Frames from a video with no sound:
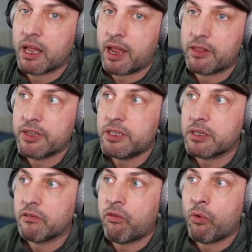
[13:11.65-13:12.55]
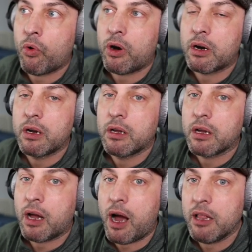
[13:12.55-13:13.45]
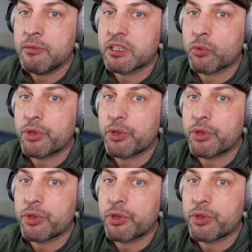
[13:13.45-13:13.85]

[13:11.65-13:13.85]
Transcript: And these are the four columns that we